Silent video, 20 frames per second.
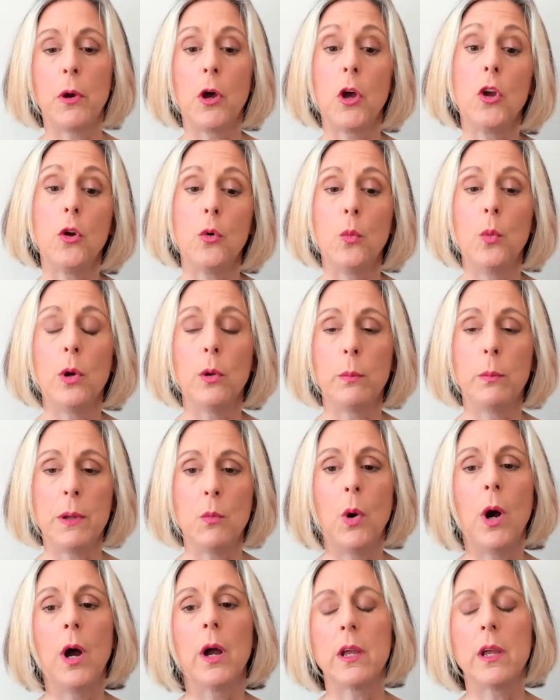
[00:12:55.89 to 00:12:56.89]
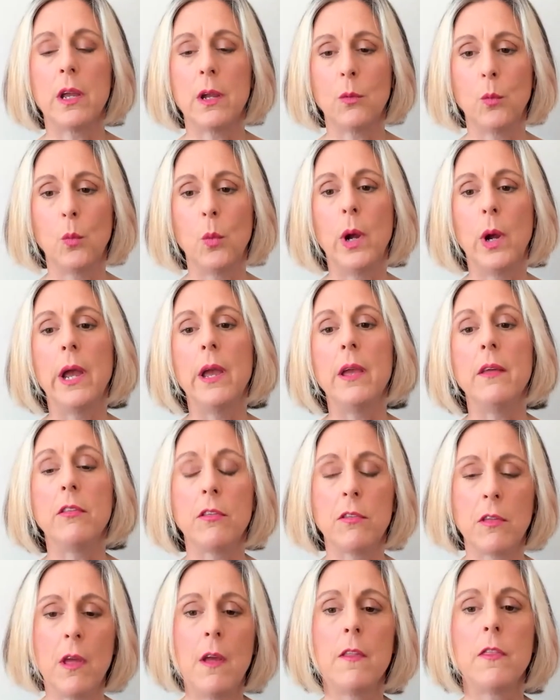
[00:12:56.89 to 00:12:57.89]
but who will be working
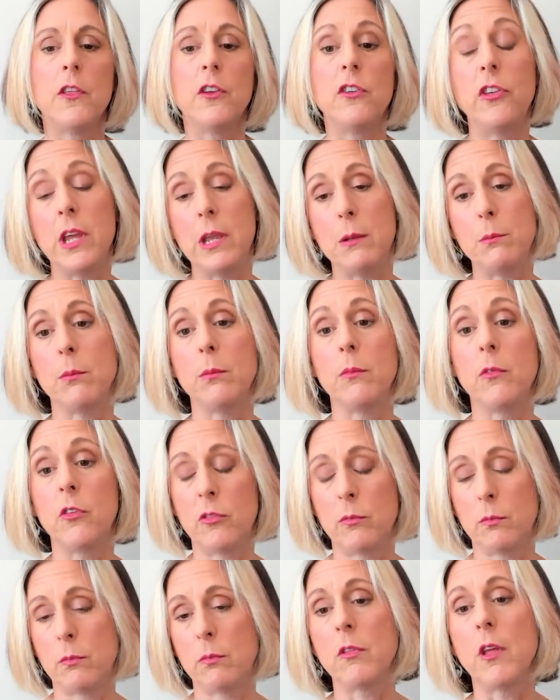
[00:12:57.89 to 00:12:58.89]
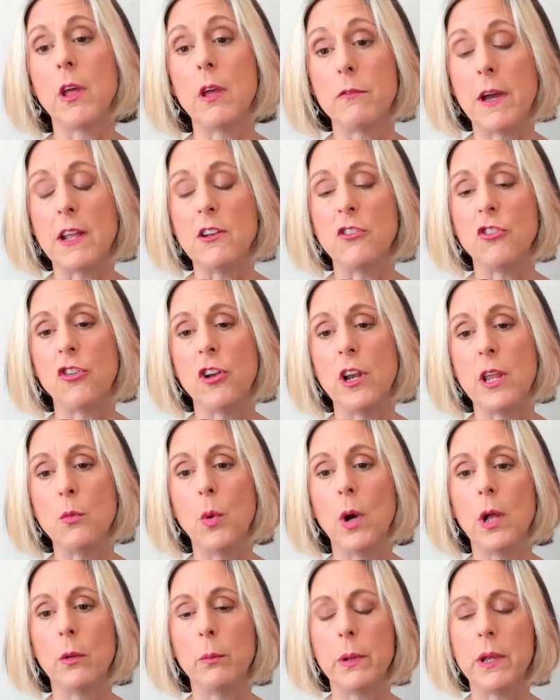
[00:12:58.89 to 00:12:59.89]
with the teams that
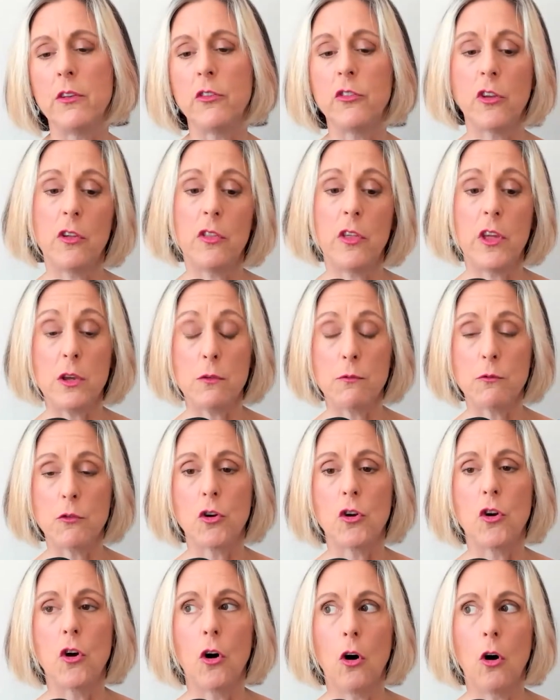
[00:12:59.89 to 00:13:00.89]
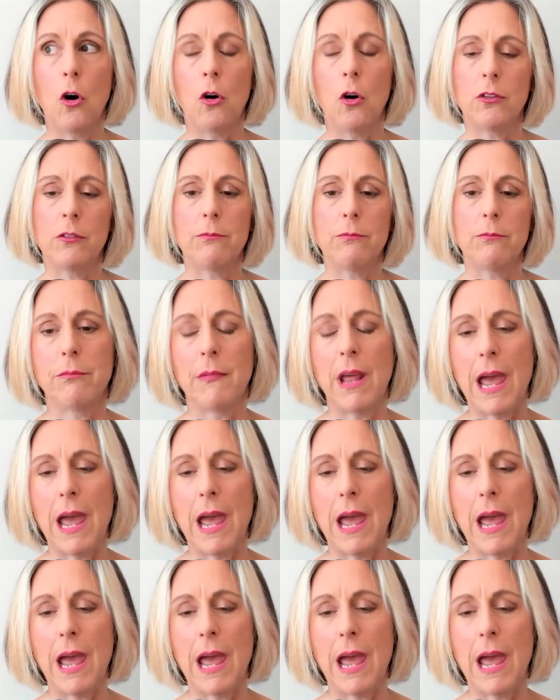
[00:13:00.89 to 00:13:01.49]
eventually will be, so that you've got